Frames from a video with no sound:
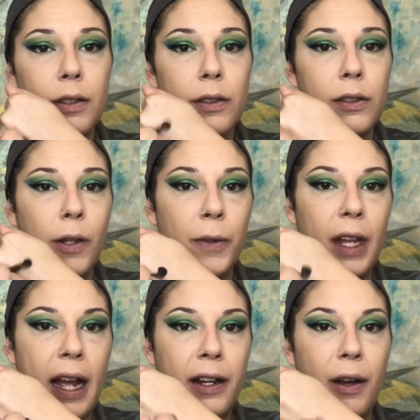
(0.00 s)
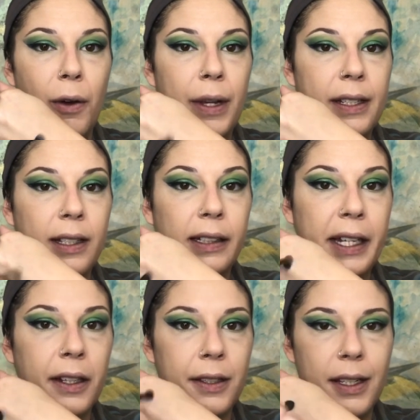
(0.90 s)
so that I know it's
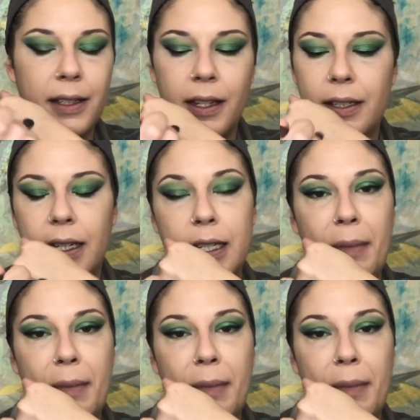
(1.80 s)
clean, because it's going to stick